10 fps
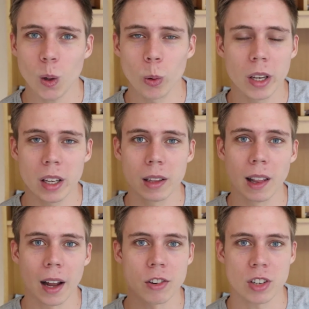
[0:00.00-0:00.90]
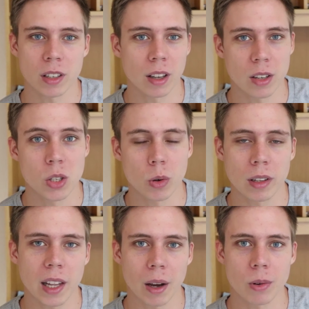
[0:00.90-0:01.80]
We eat lunch in the
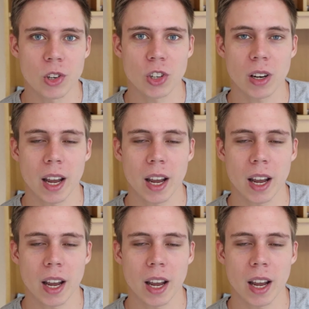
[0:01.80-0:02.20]
student lounge,